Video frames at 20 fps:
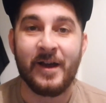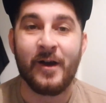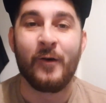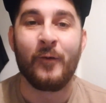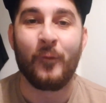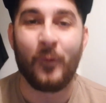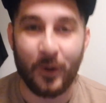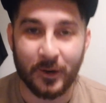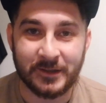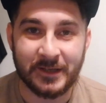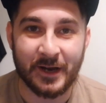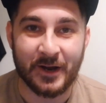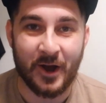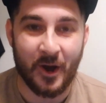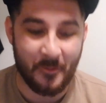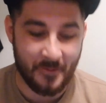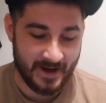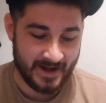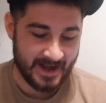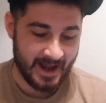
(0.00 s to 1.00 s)
What a
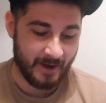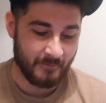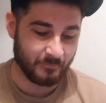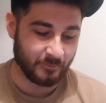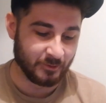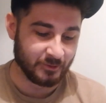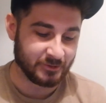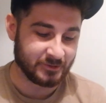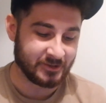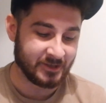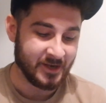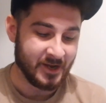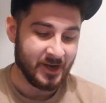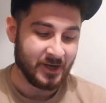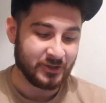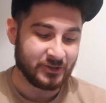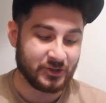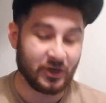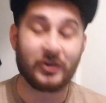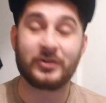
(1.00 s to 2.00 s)
comment that was.
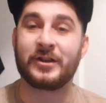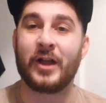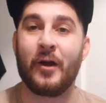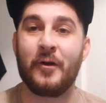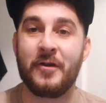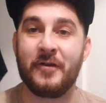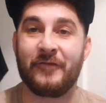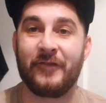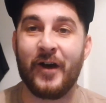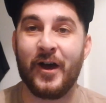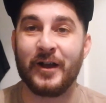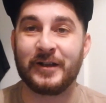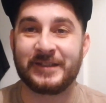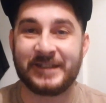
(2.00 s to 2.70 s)
John Doe the First,